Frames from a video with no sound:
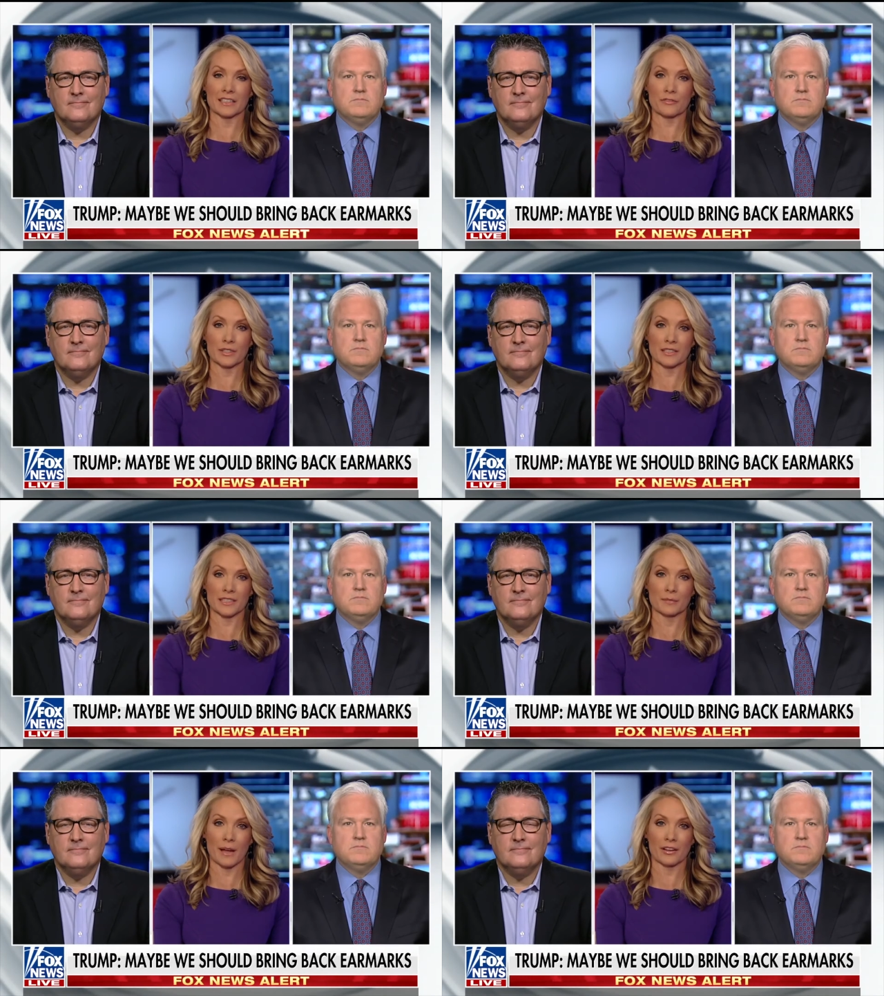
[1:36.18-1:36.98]
Speaker 1: difference
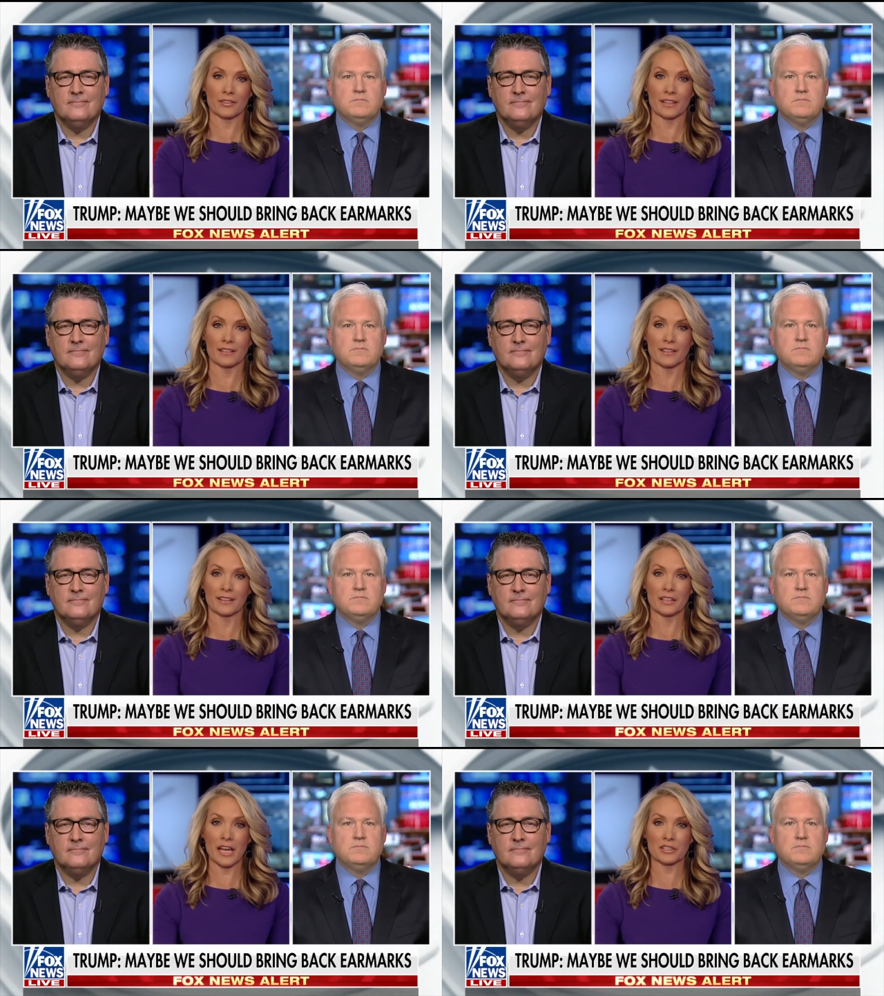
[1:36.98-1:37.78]
is, Michael, that
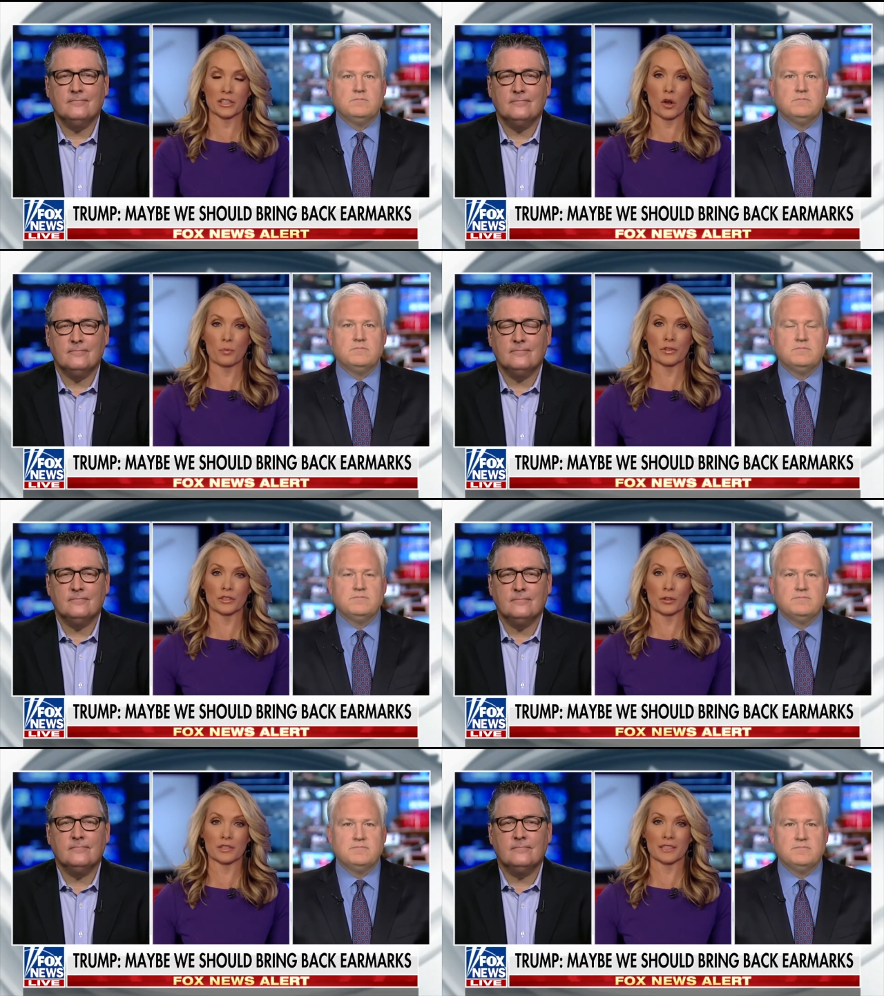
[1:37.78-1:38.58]
he actually opened the
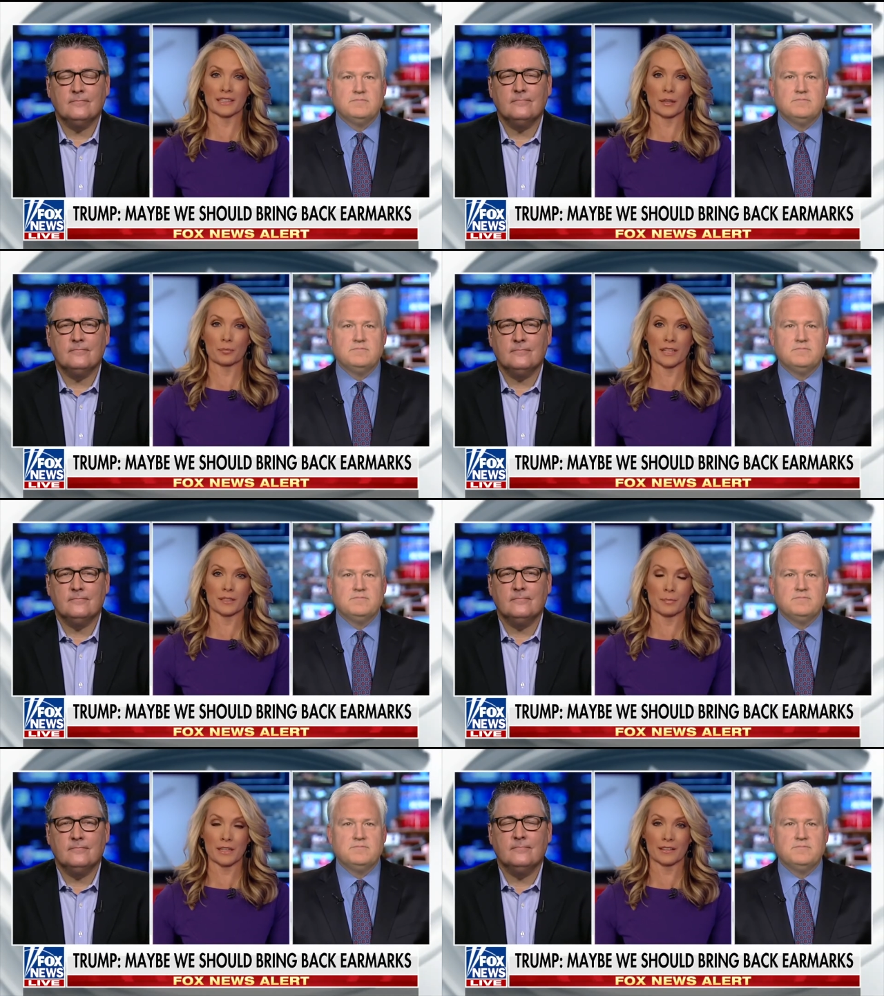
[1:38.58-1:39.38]
doors and let the
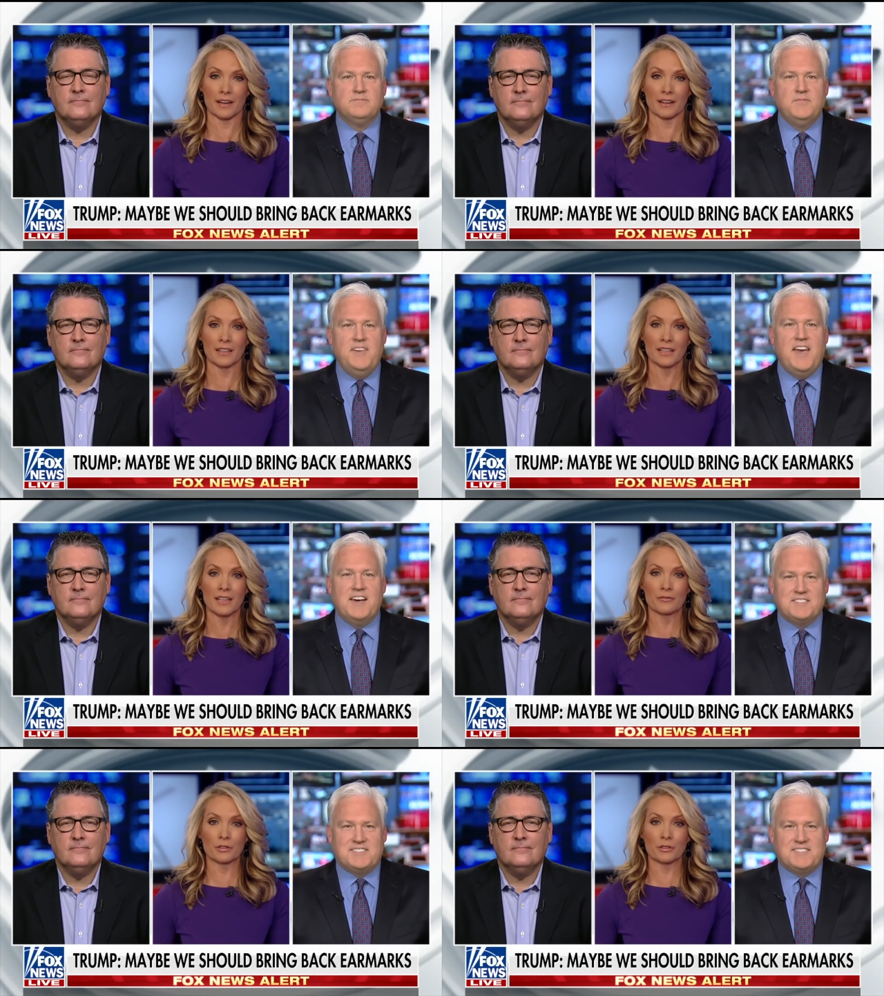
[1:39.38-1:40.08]
press be in there yes.